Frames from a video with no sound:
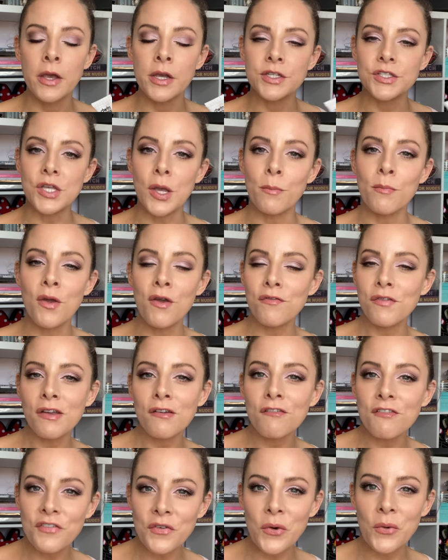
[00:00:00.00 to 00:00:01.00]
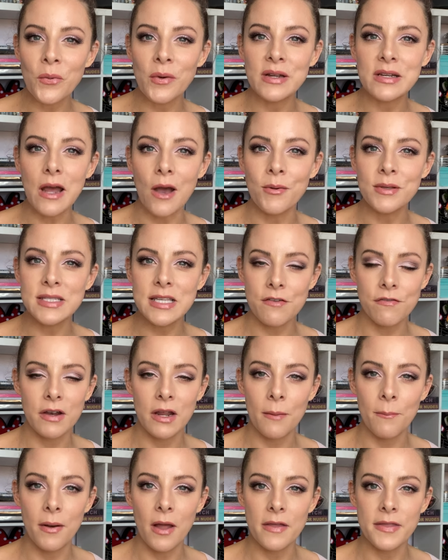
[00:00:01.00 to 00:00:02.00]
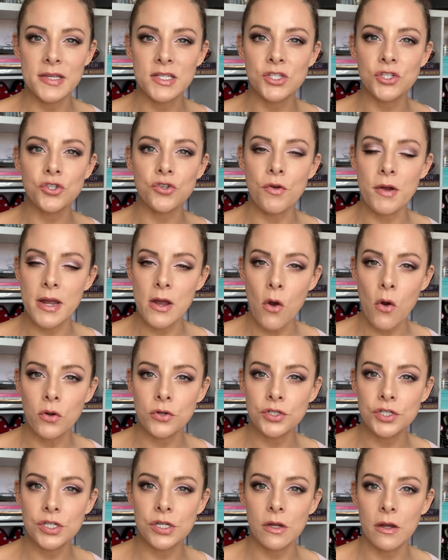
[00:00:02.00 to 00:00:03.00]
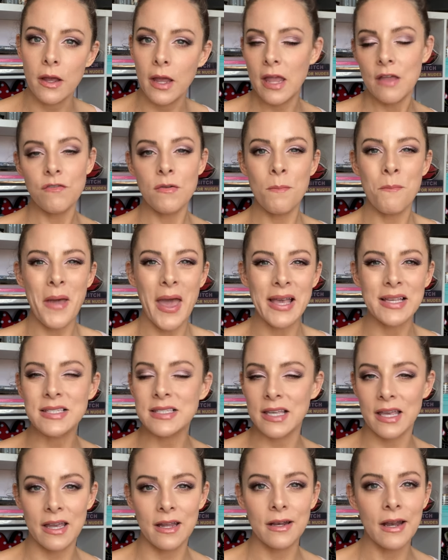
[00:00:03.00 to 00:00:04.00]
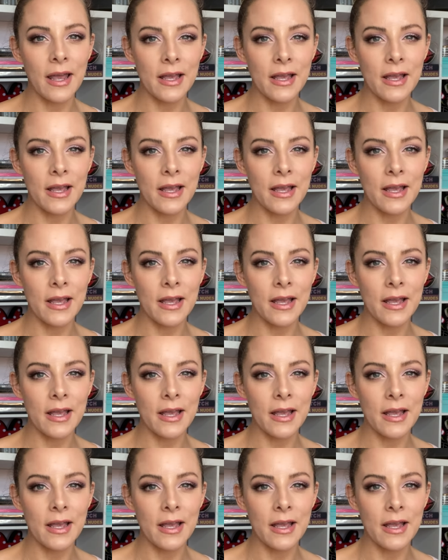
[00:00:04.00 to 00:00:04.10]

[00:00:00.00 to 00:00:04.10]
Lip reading: So moving forward, I would definitely apply this straight onto even bare skin.